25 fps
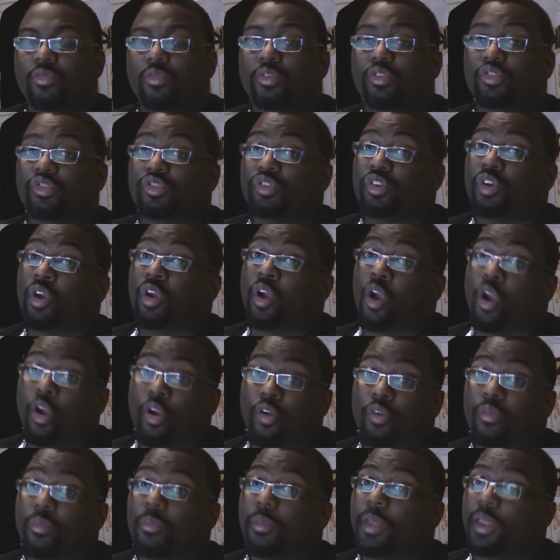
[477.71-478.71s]
which there
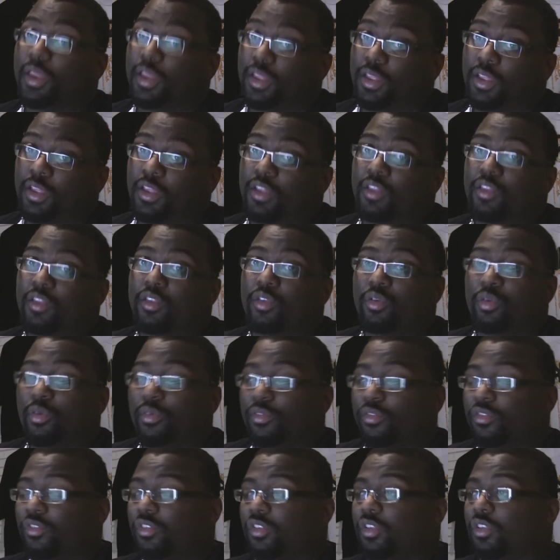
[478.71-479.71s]
aren't many in the
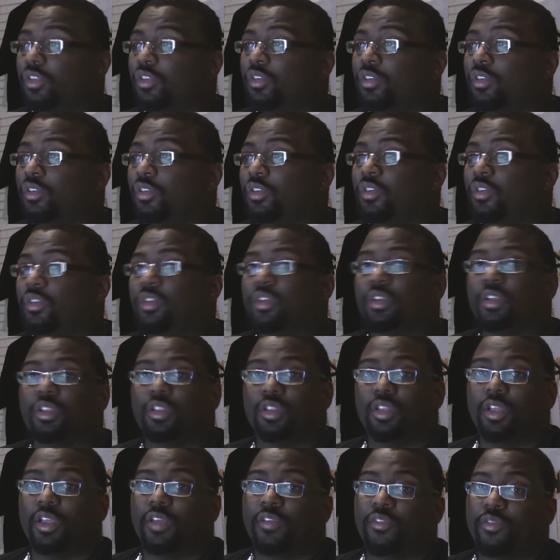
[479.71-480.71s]
UFC,
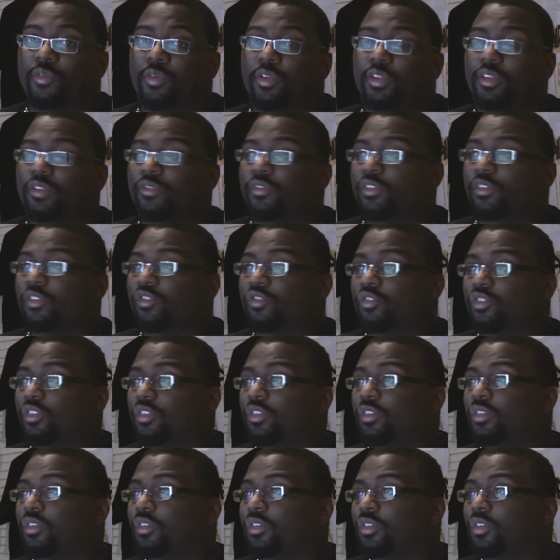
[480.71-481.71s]
in the heavyweight
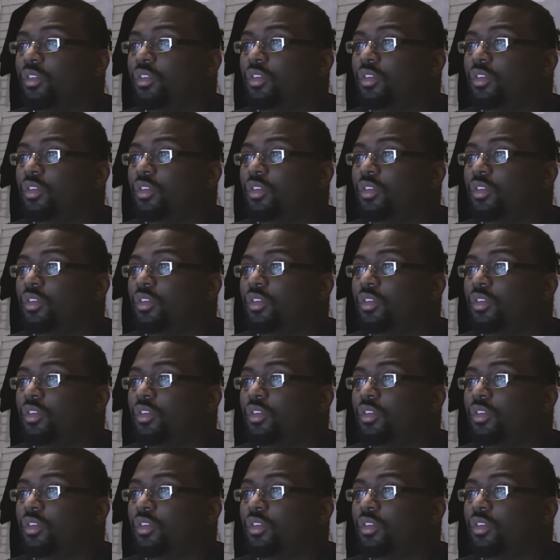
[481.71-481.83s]
division.